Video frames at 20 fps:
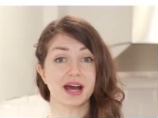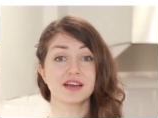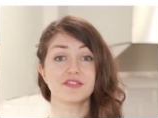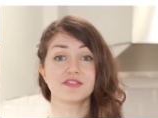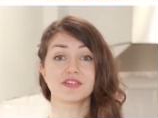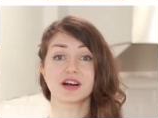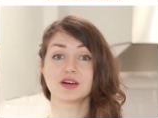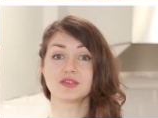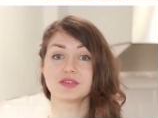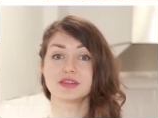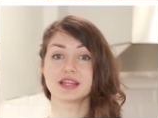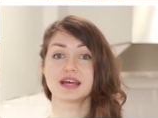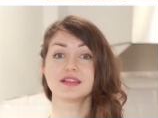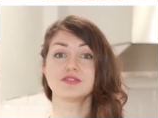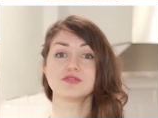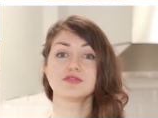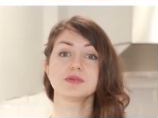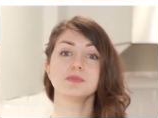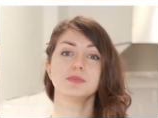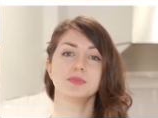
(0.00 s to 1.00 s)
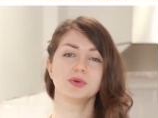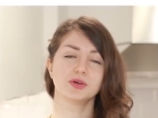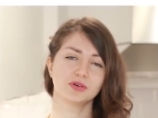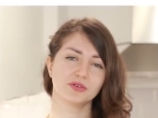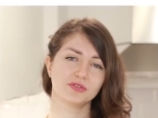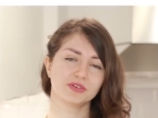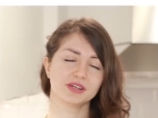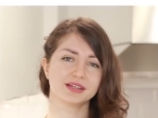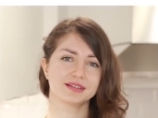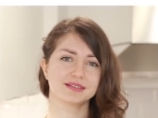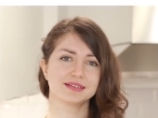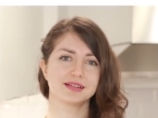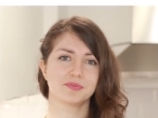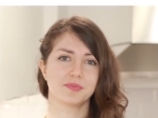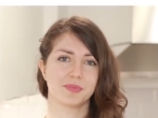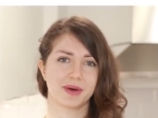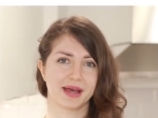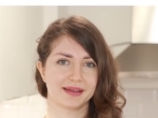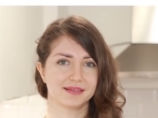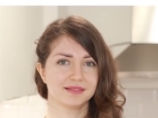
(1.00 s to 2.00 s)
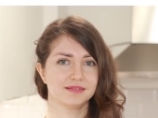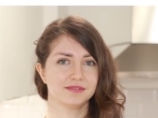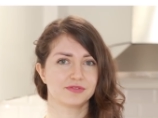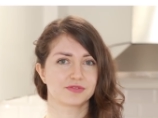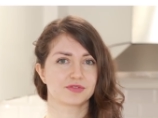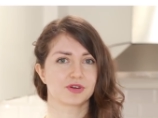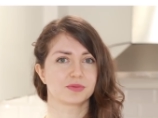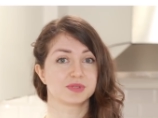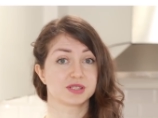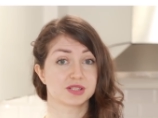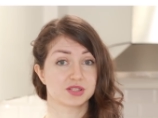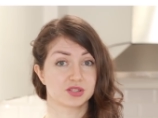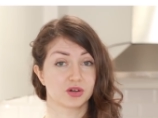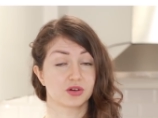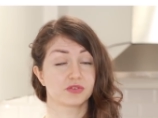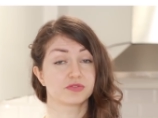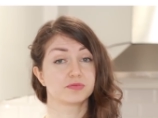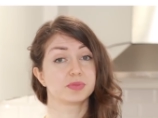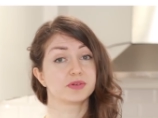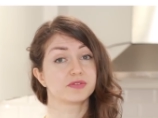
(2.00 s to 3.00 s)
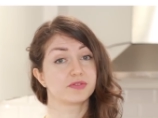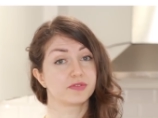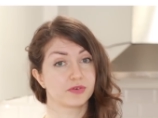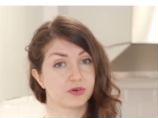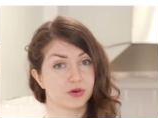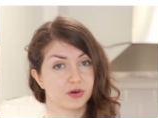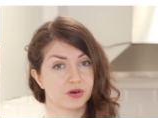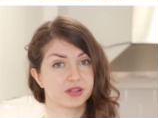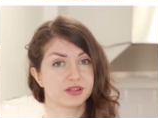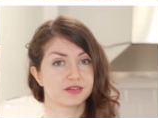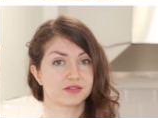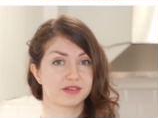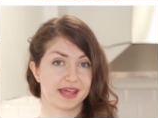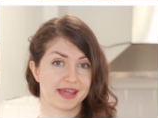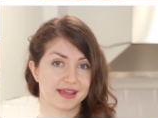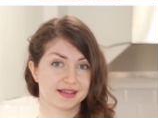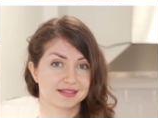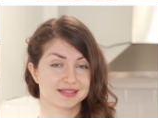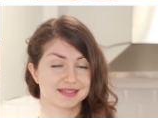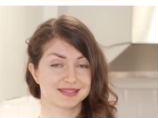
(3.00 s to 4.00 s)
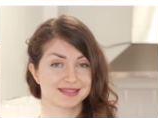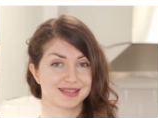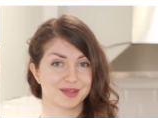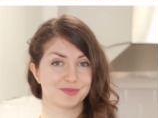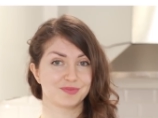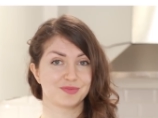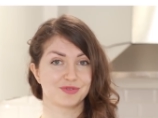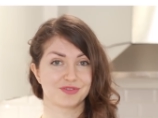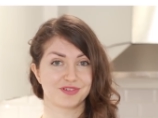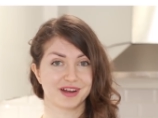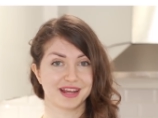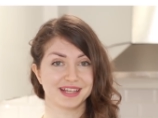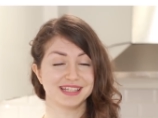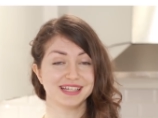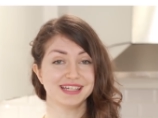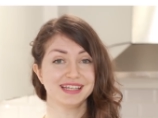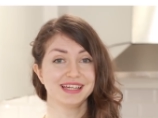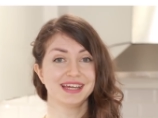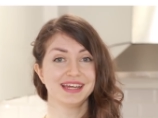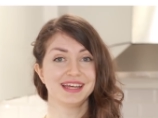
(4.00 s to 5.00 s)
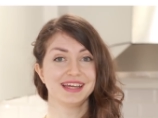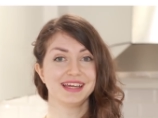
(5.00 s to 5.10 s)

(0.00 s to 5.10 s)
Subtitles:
I found that removing the pan from the stove before the eggs seem ready